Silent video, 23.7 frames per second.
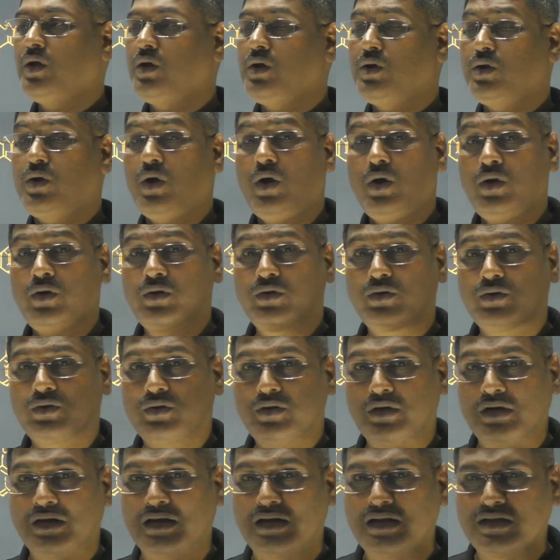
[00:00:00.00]

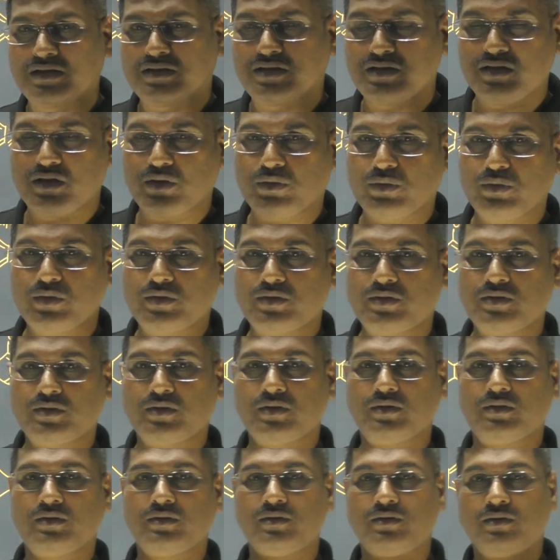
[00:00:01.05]
don't listen the
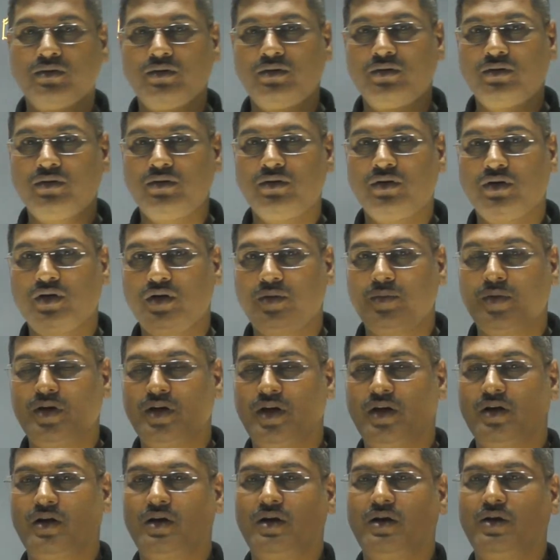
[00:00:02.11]
question.
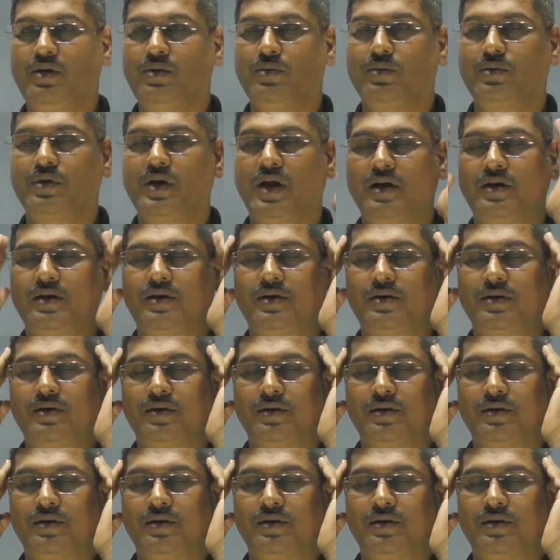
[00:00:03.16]
Immediately you get